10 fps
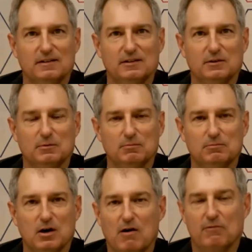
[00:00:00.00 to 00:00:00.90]
to
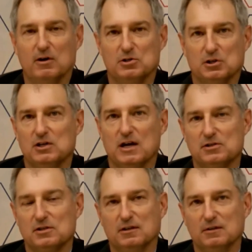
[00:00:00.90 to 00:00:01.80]
offer a
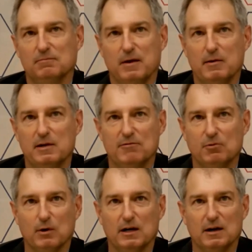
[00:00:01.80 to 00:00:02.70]
suggestion on maybe a
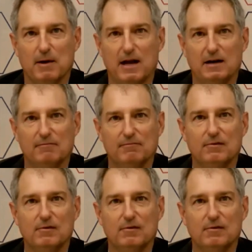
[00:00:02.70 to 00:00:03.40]
different way to come at it?